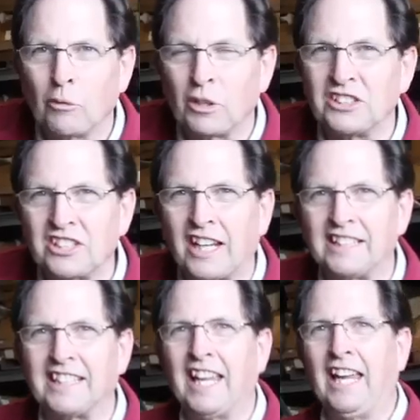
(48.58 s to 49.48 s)
We're
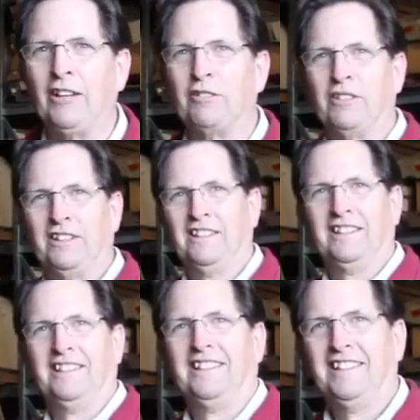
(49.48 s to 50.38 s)
inside the cave.
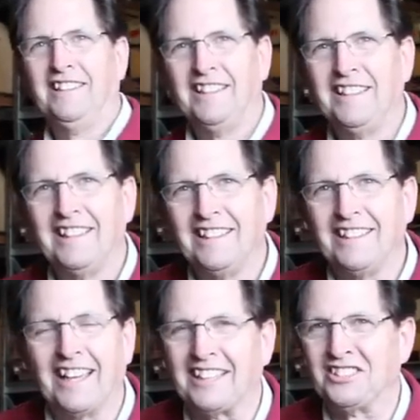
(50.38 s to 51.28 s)

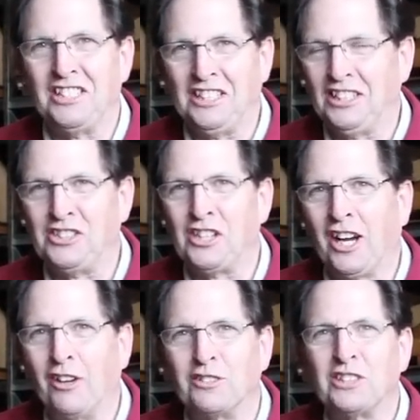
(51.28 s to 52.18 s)
You got to see these
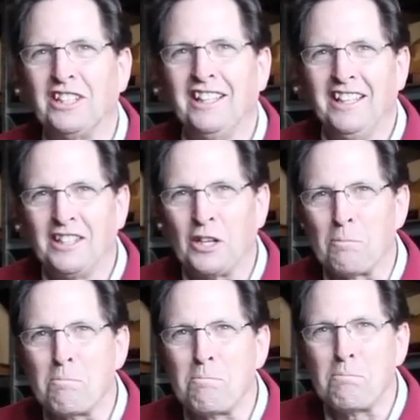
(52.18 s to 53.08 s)
shelves. They're
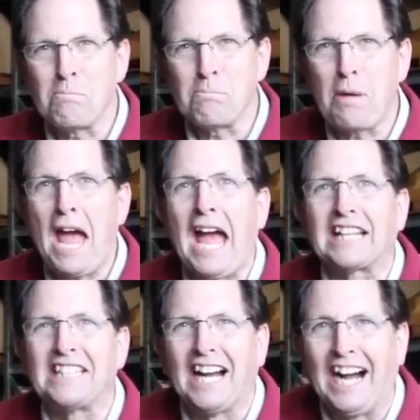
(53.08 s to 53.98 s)

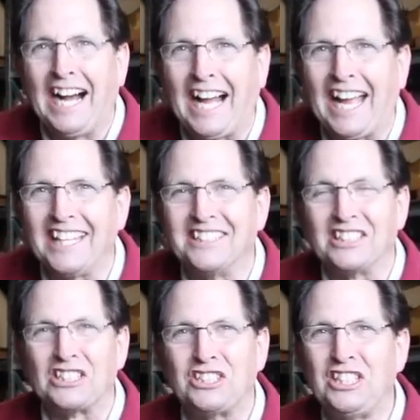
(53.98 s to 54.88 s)
packed high to
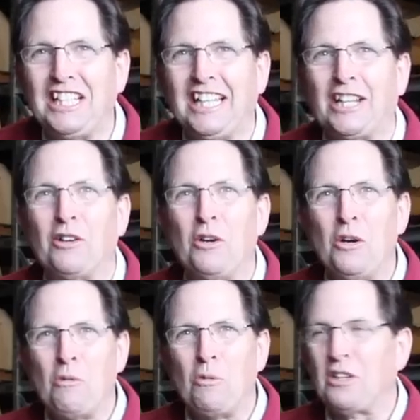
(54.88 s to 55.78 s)
the ceiling
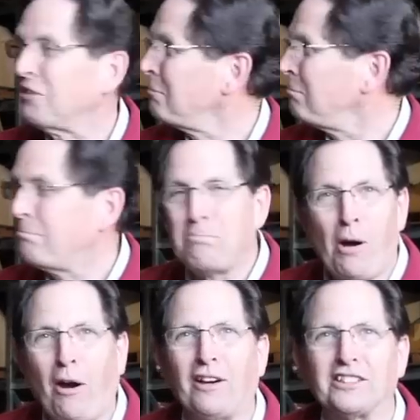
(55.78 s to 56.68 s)
with
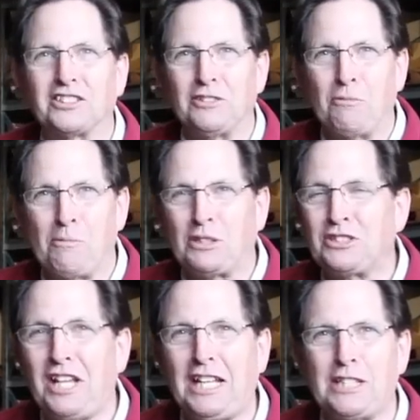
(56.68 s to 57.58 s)
parts and
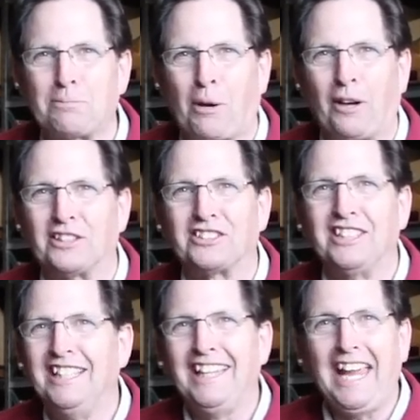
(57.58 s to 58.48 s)
Mercedes parts.
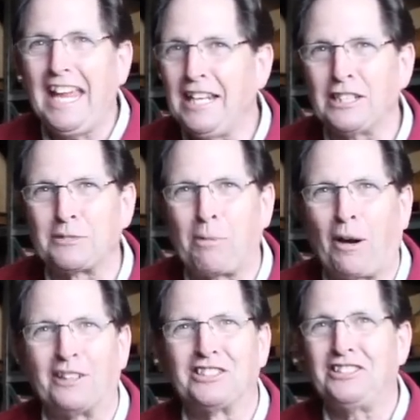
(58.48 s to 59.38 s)
Endless
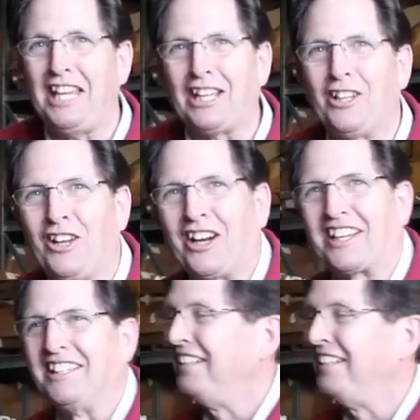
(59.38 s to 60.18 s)
parts. Take a look.